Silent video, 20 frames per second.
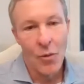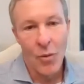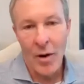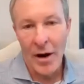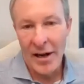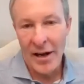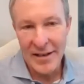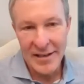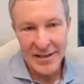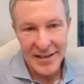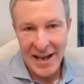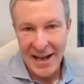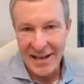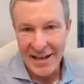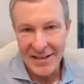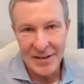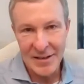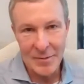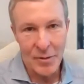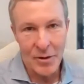wanting to
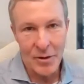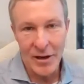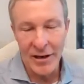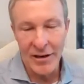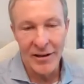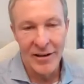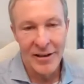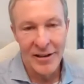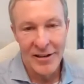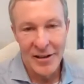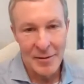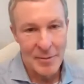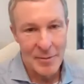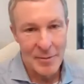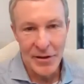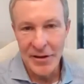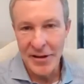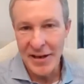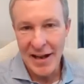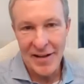site somewhere, the
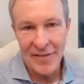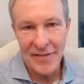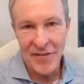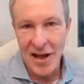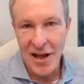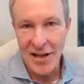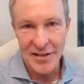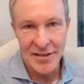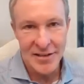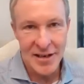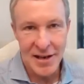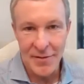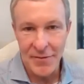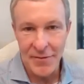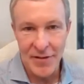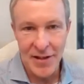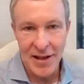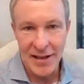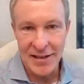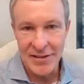ability to have
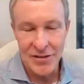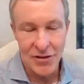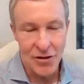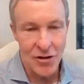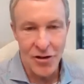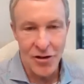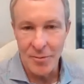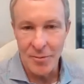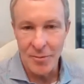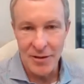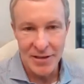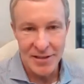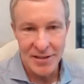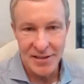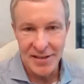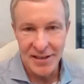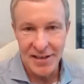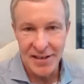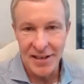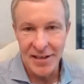nonstop flights to all the
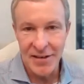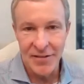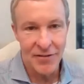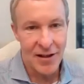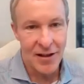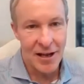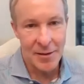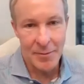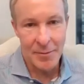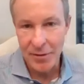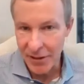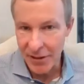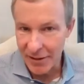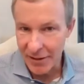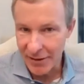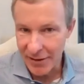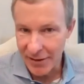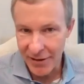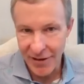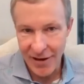places they need to fly,
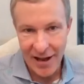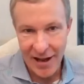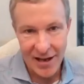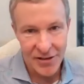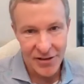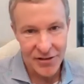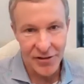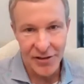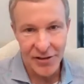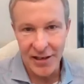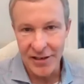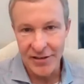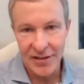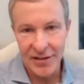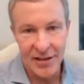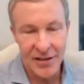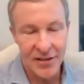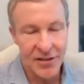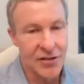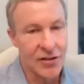particularly international
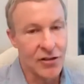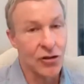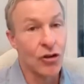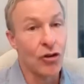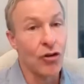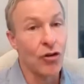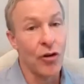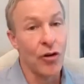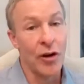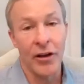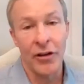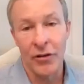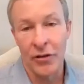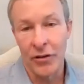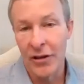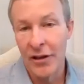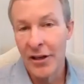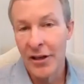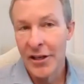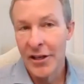destinations, is
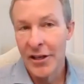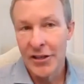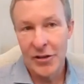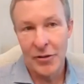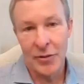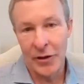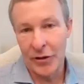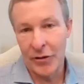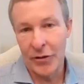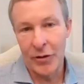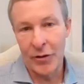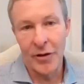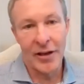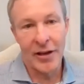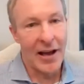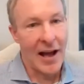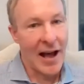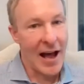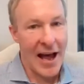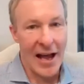critical to
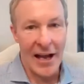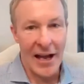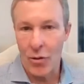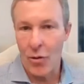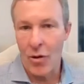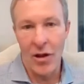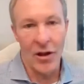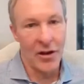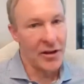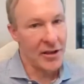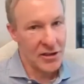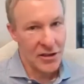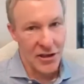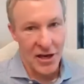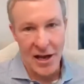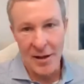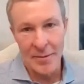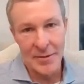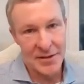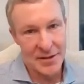recruiting high quality
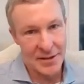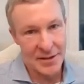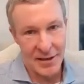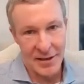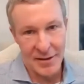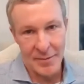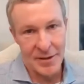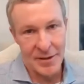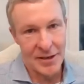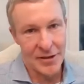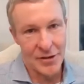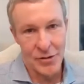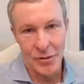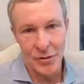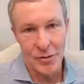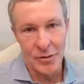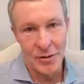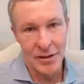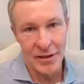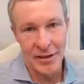jobs
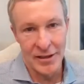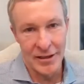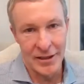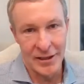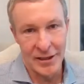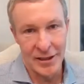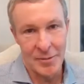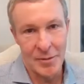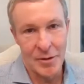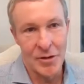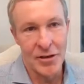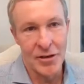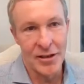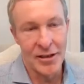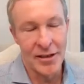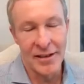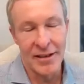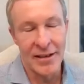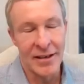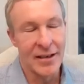into a
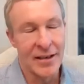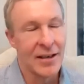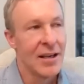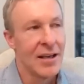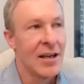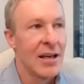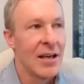community. And